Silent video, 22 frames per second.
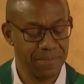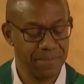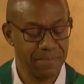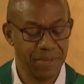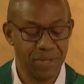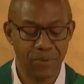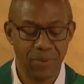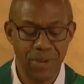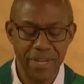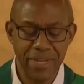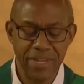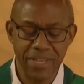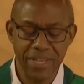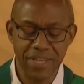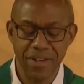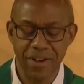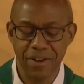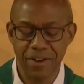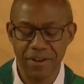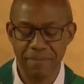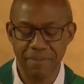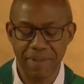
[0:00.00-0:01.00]
But when the
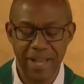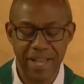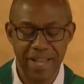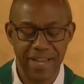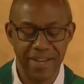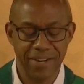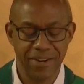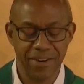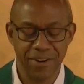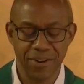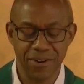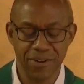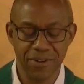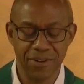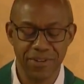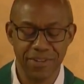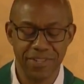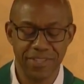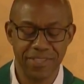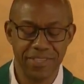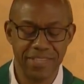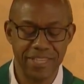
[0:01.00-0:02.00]
young man
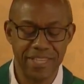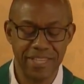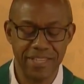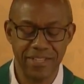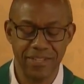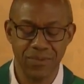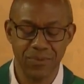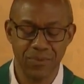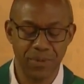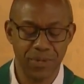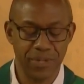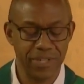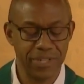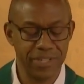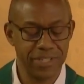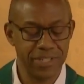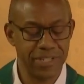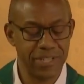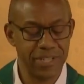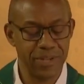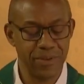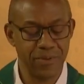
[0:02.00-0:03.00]
heard these
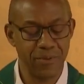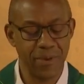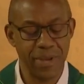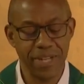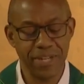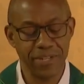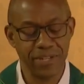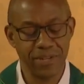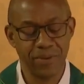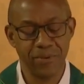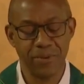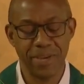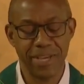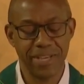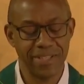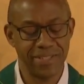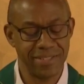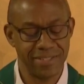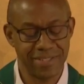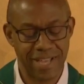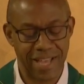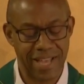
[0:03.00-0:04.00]
words, he went away
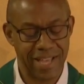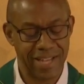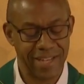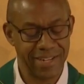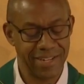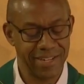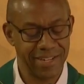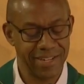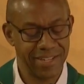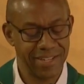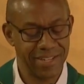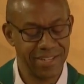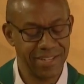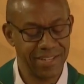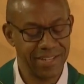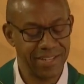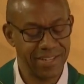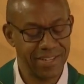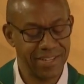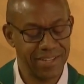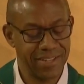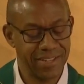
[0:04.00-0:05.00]
sad,
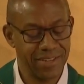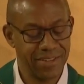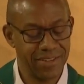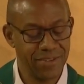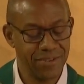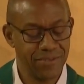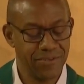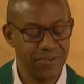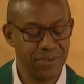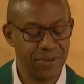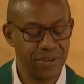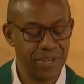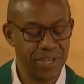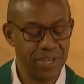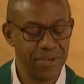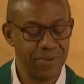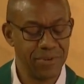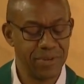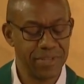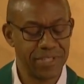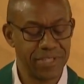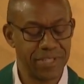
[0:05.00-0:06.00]
for
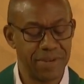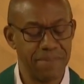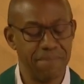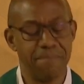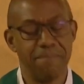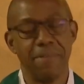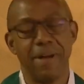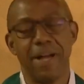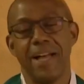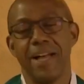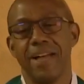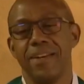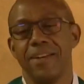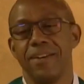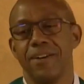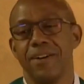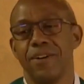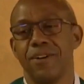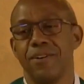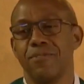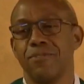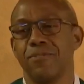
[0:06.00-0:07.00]
he was a man
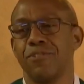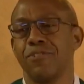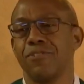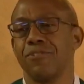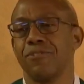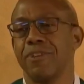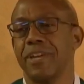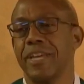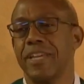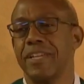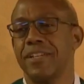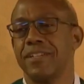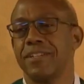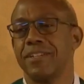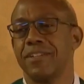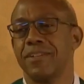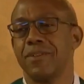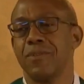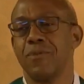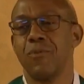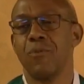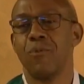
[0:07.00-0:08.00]
of great
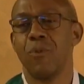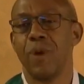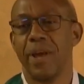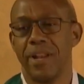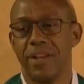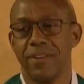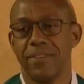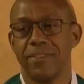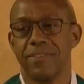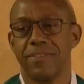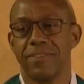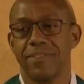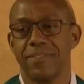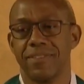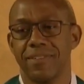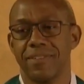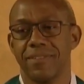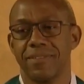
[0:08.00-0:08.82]
wealth.